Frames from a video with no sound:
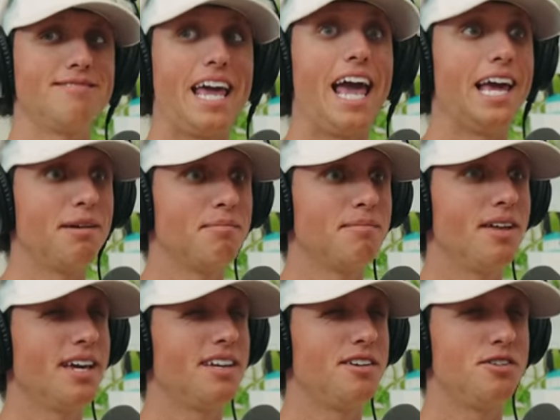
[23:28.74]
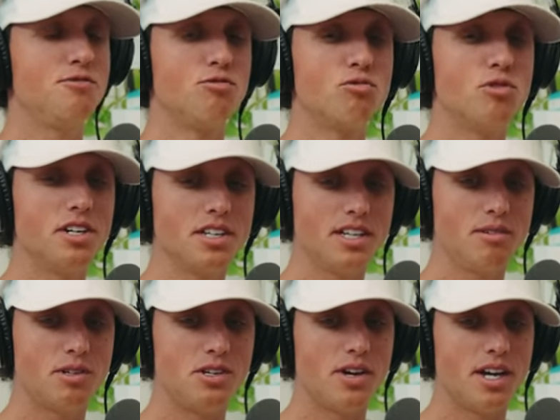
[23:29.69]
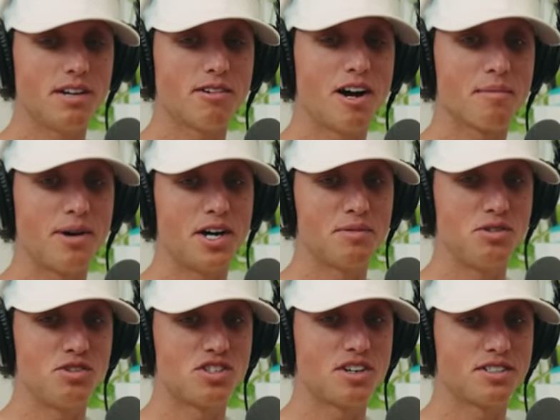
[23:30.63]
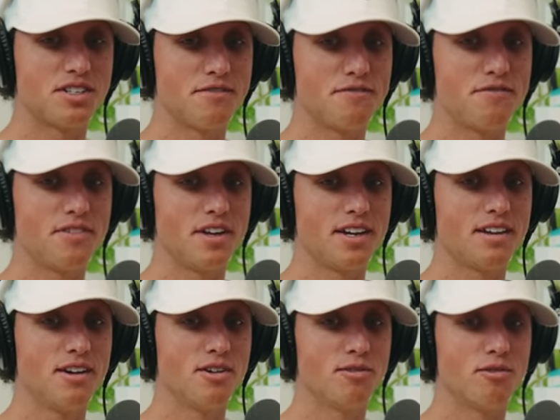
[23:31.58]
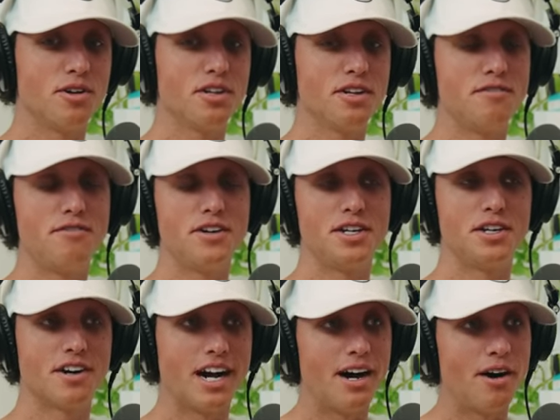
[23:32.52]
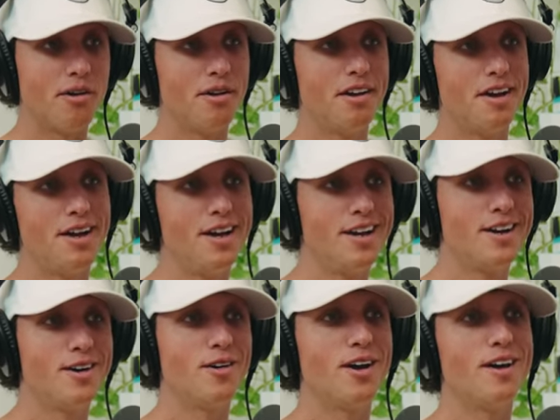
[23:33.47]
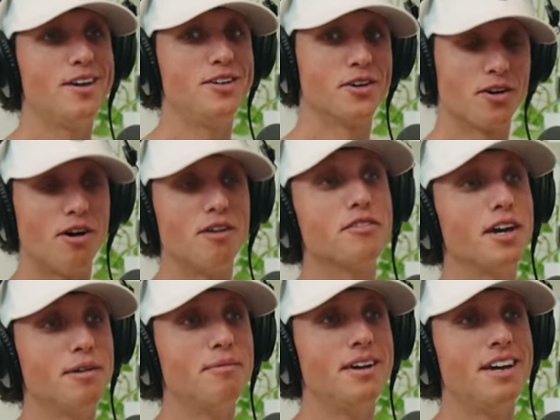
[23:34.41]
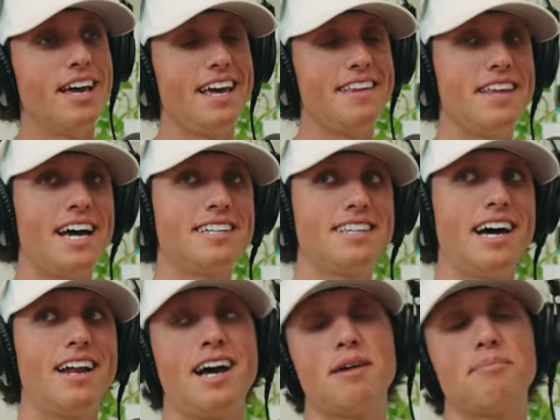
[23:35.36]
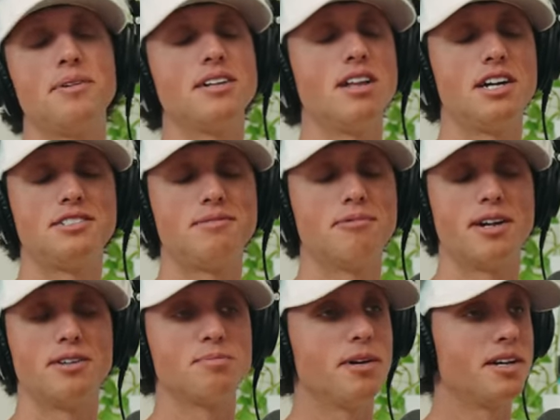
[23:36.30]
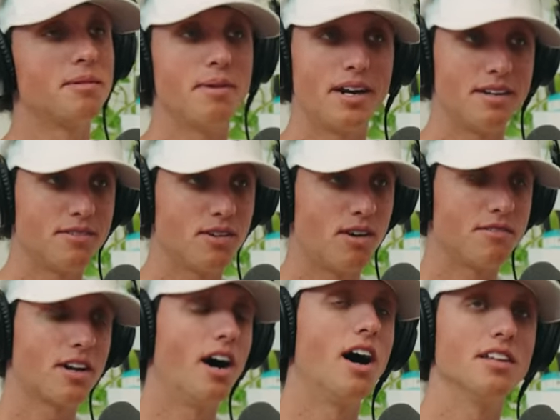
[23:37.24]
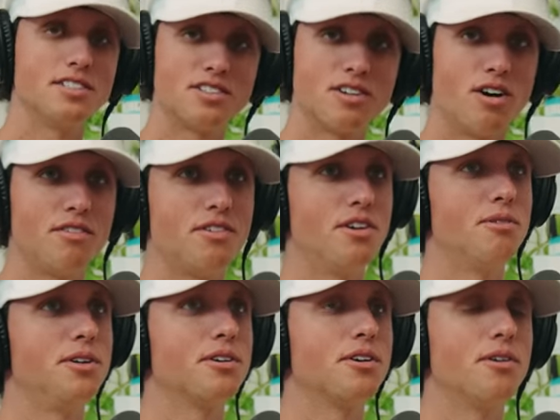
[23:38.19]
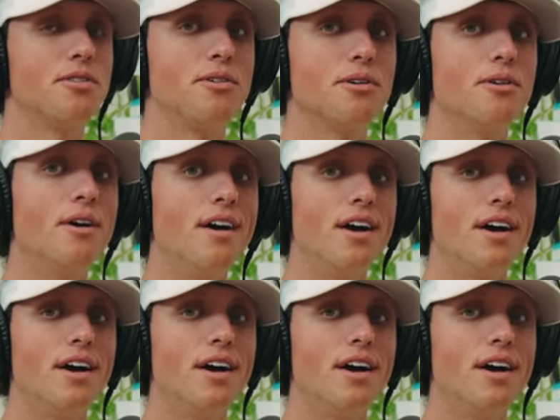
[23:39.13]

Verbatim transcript: game. Like you really, when you hit rock bottom, you start to f- like really figure out your golf game and that that happened a lot when I was playing competitive golf, college golf. You know, when you're going through,